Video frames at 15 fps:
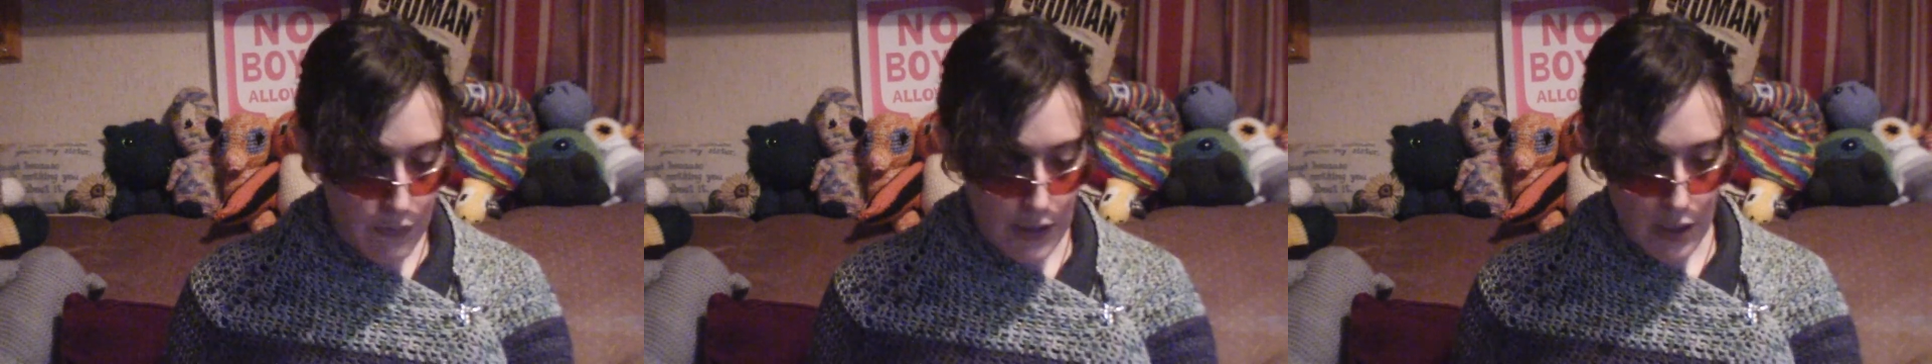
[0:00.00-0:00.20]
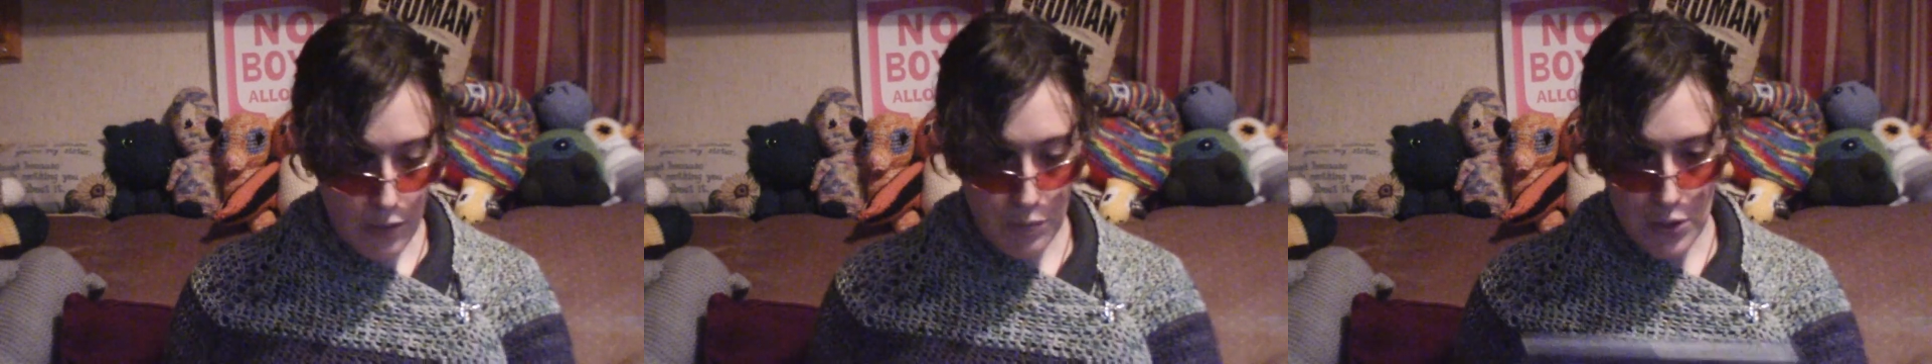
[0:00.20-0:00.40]

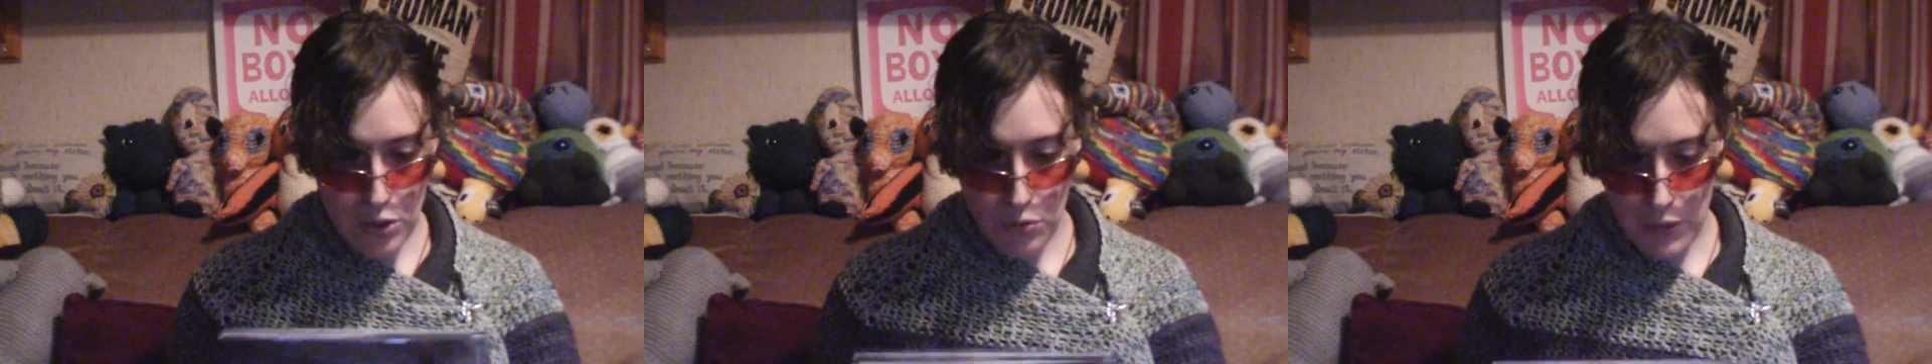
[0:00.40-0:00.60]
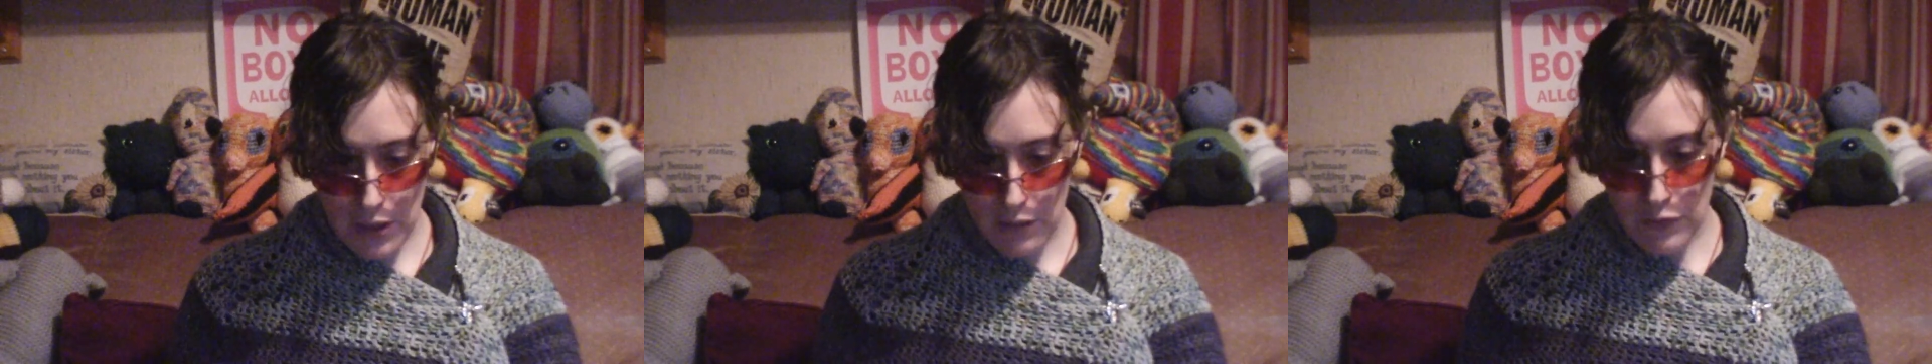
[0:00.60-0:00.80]
an
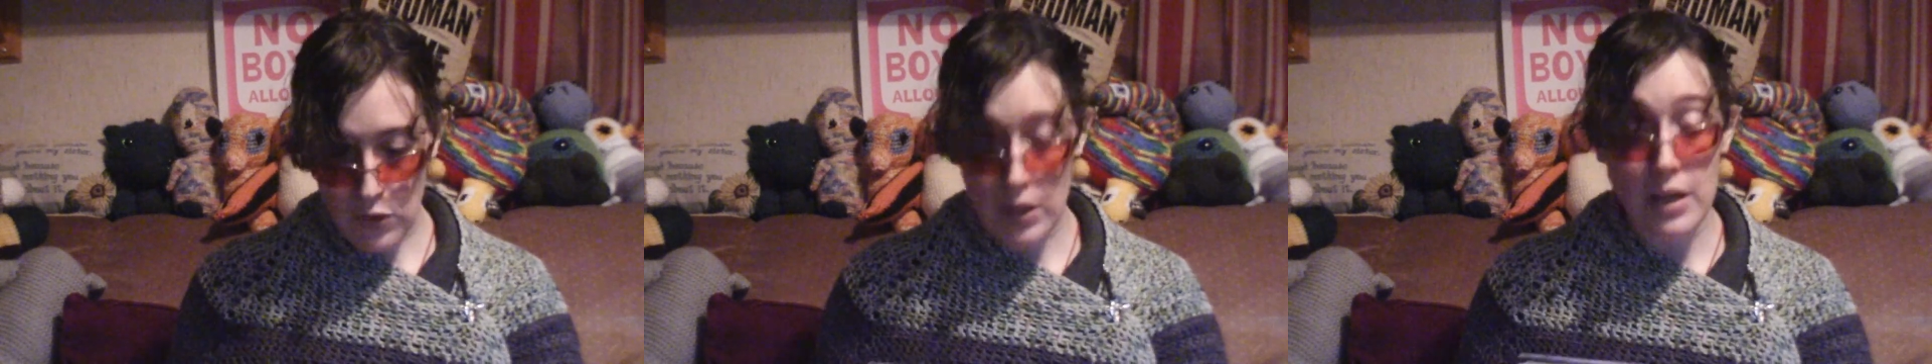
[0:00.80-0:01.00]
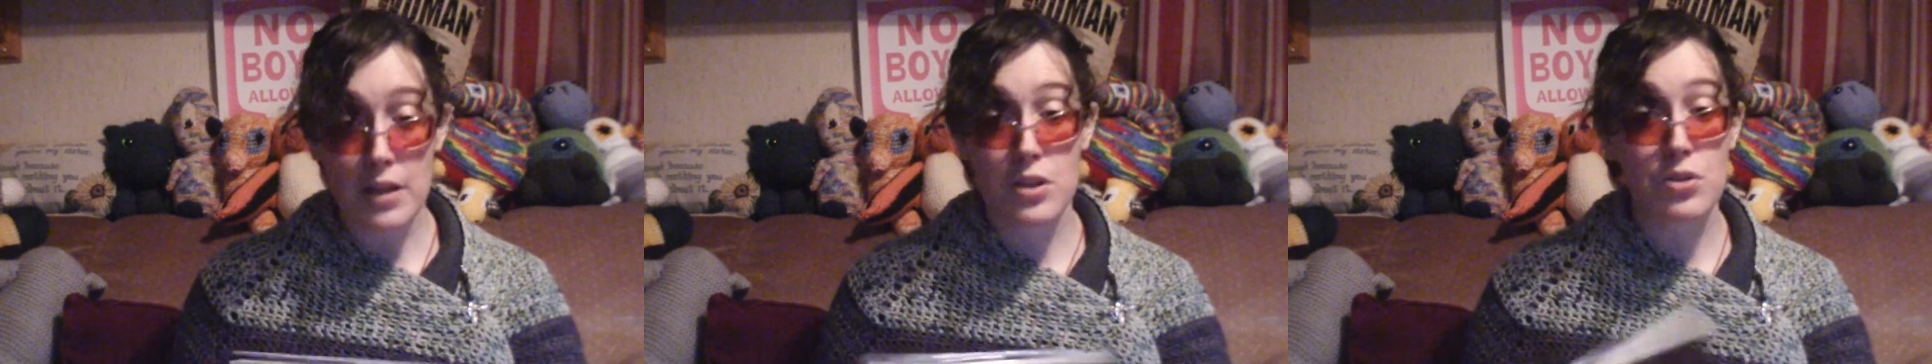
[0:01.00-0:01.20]
in-between for
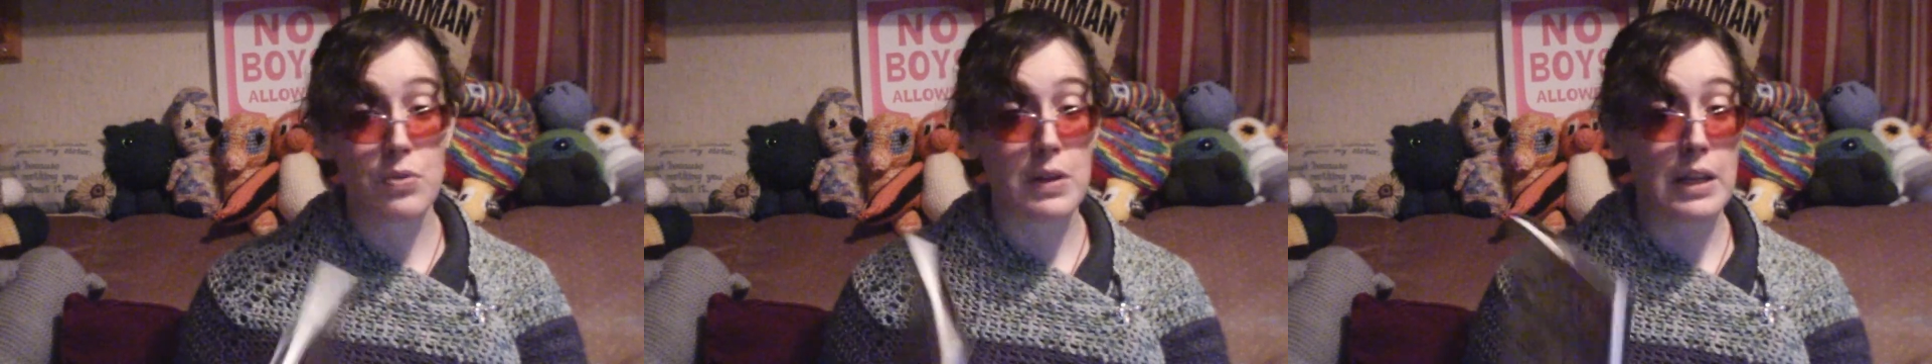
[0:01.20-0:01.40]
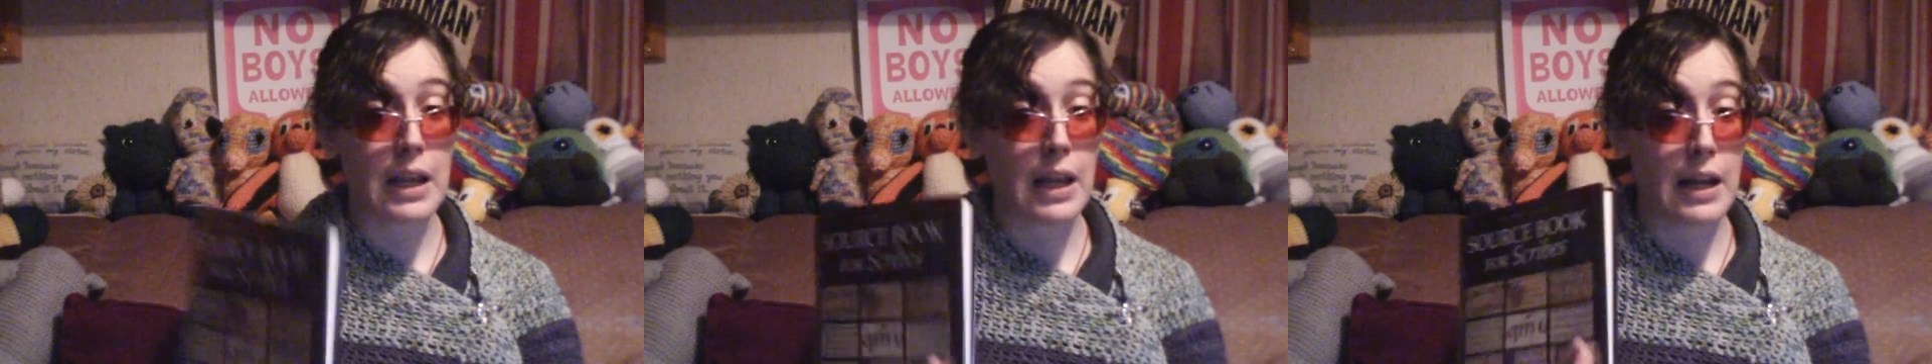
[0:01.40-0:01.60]

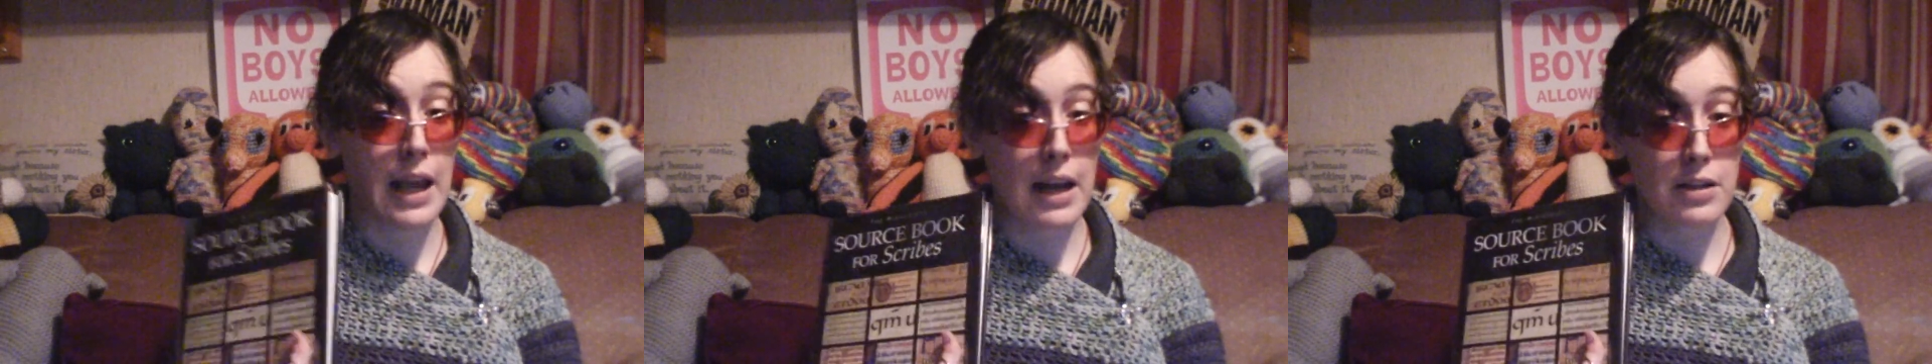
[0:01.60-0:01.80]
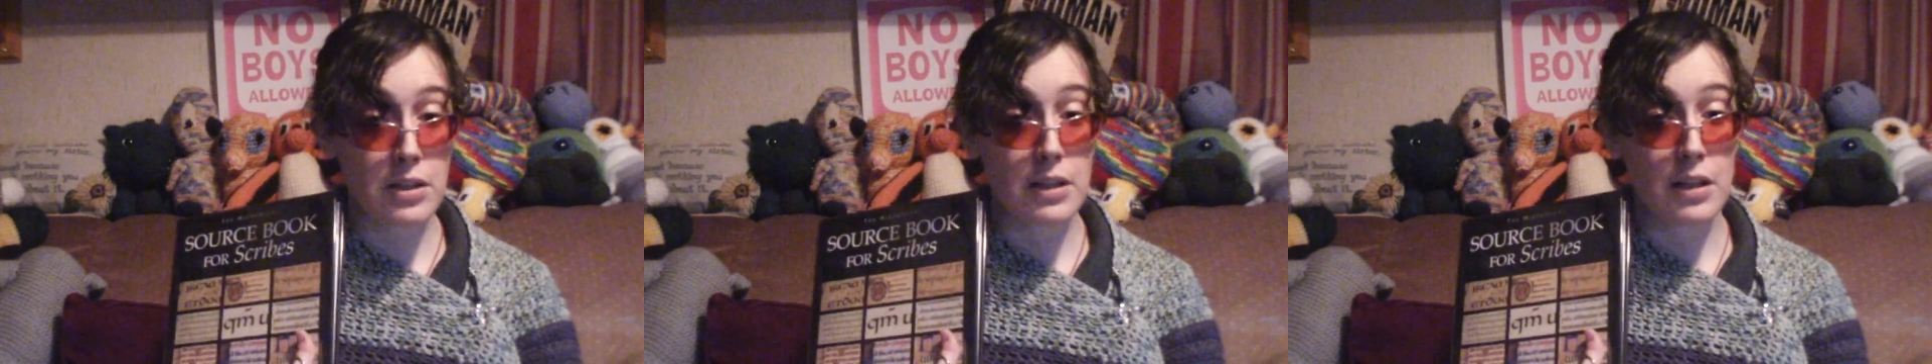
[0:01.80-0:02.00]
history and
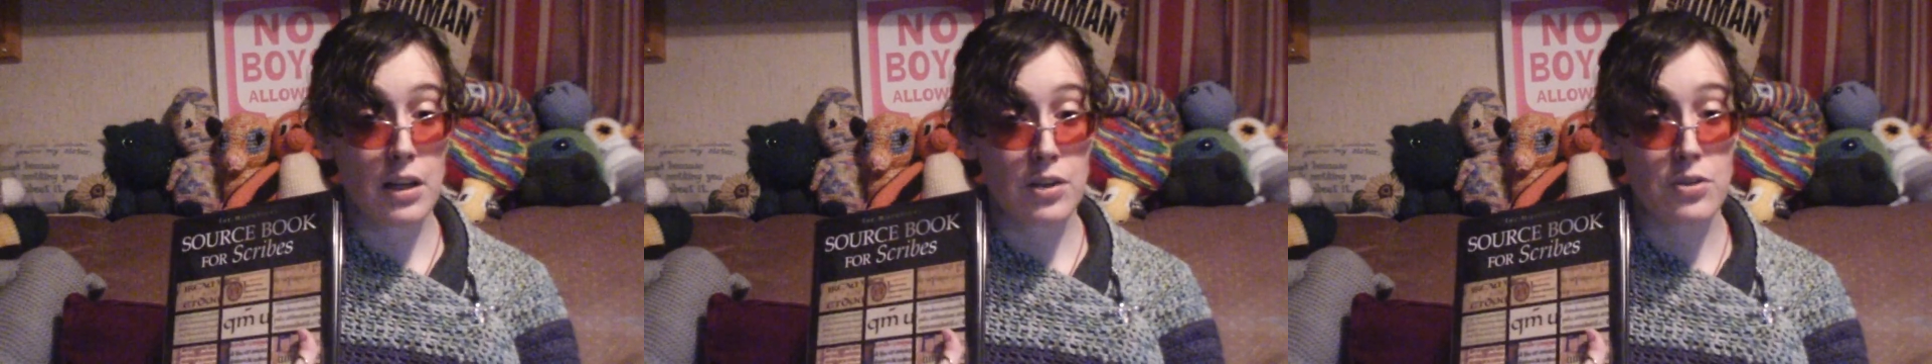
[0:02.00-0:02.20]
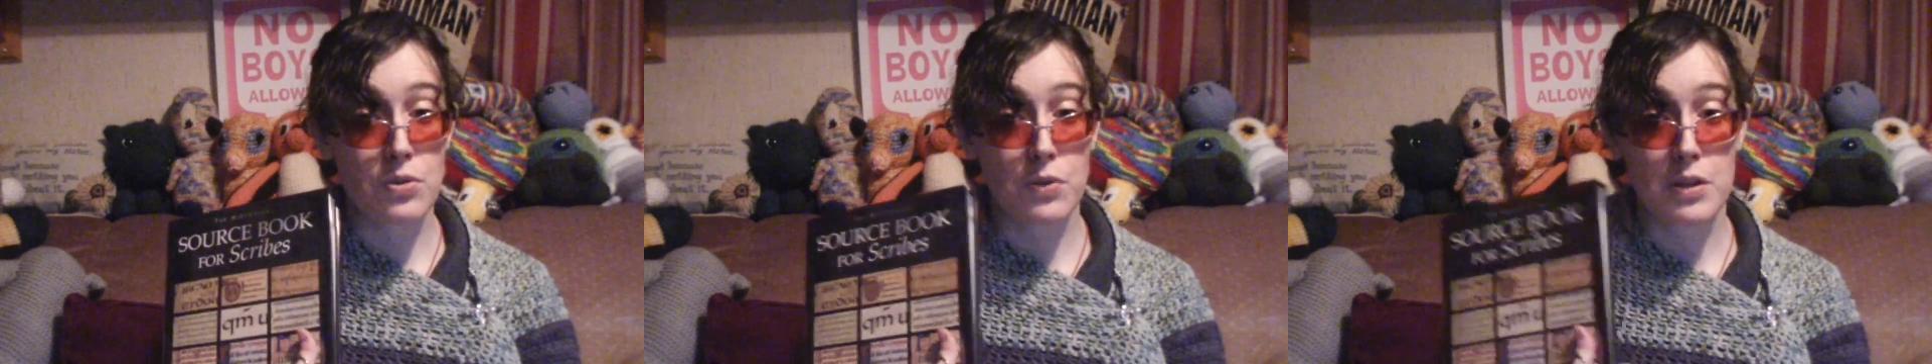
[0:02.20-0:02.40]
actually
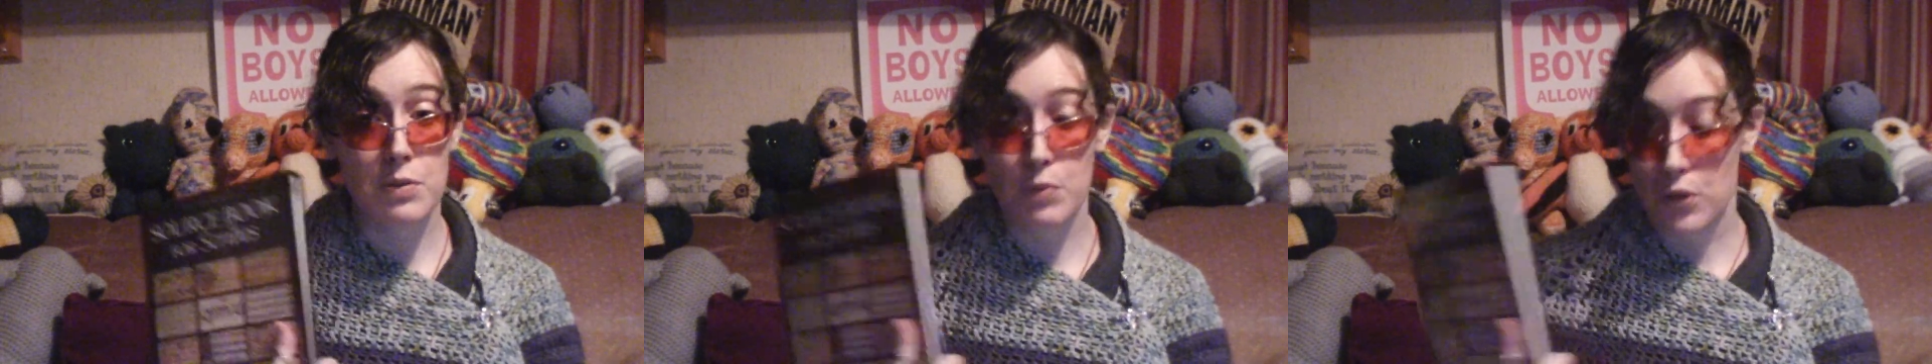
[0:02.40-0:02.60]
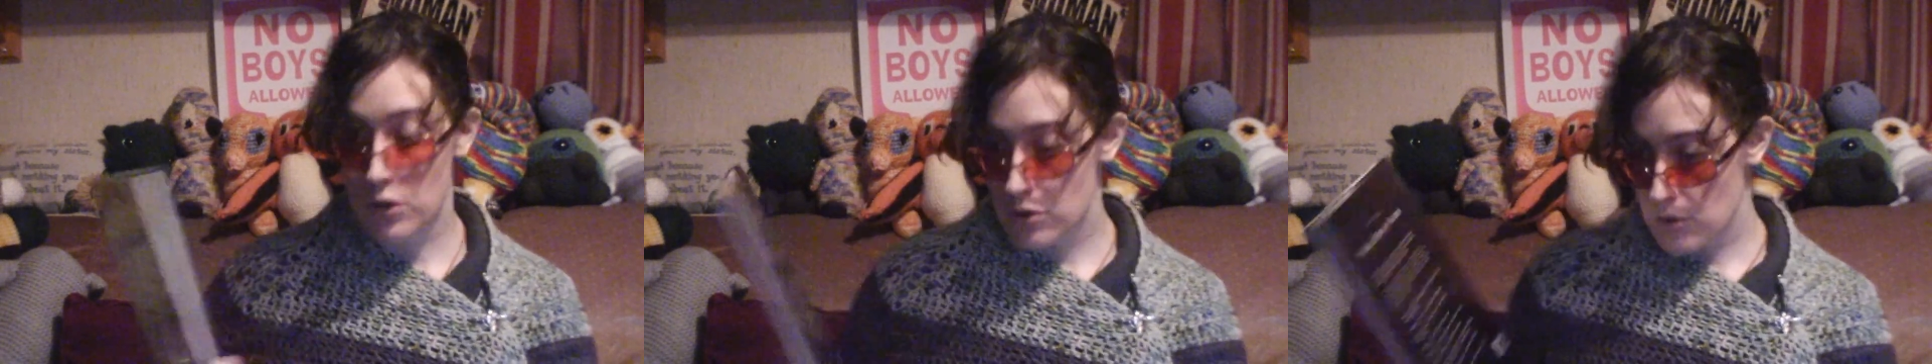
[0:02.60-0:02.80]
a source
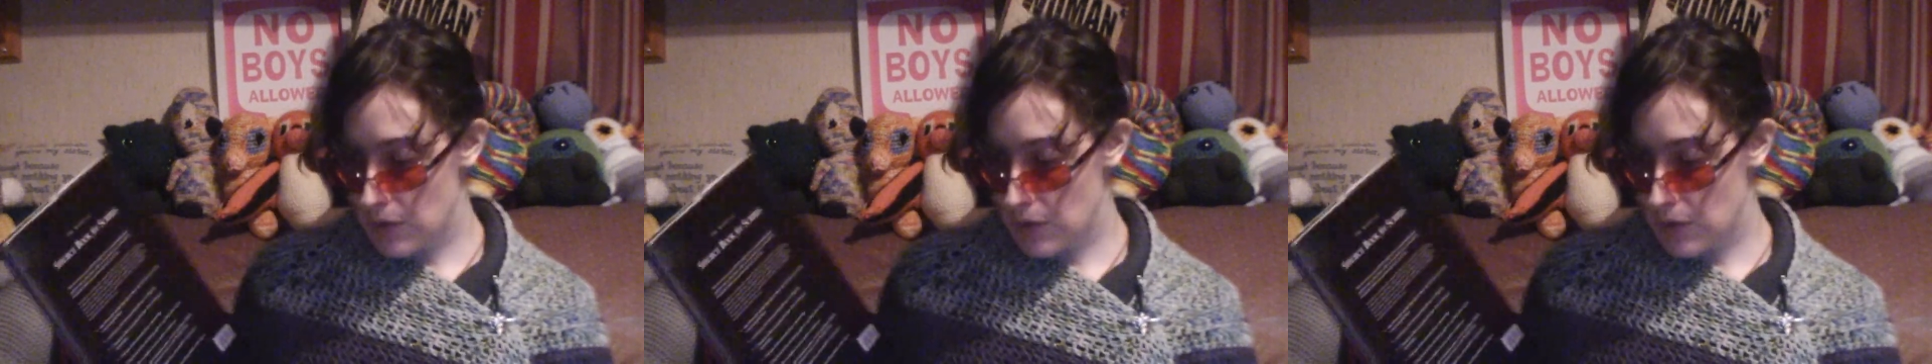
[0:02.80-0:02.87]
book. So